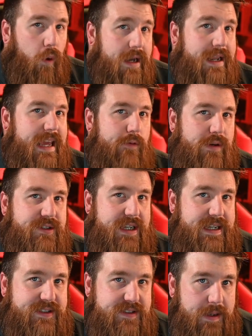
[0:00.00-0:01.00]
When he was
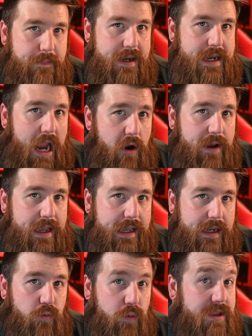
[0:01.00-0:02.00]
a
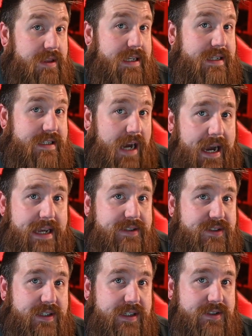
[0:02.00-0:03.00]
seminarian with the
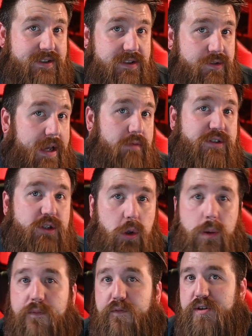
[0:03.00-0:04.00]
diocese and was
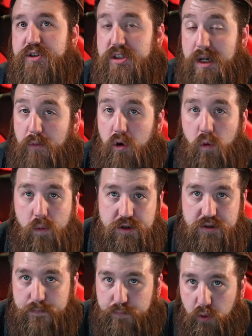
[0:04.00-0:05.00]
home for summer or
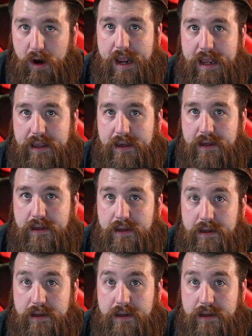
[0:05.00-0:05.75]
winter break,